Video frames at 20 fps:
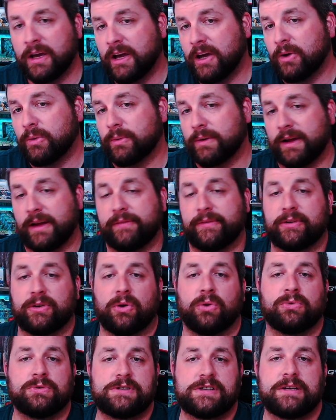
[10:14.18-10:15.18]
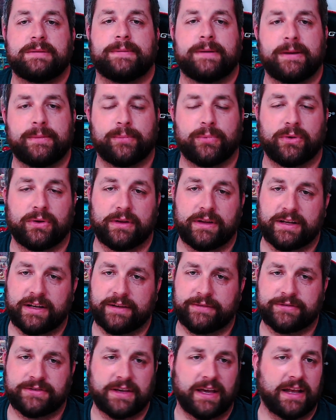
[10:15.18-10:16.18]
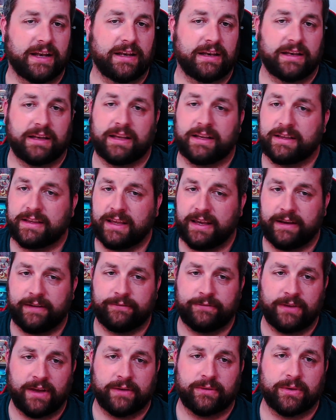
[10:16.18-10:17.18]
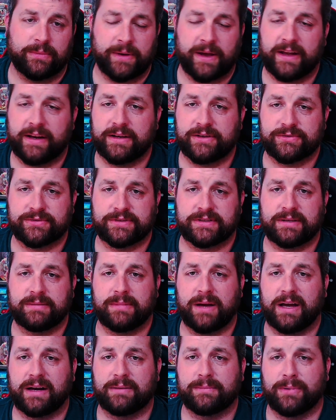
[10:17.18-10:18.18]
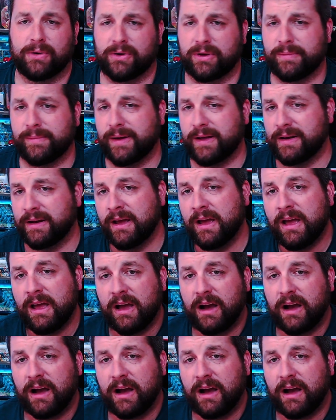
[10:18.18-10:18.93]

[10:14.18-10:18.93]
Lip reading: We're having OG people that have said that they've never had interest in modern Pokemon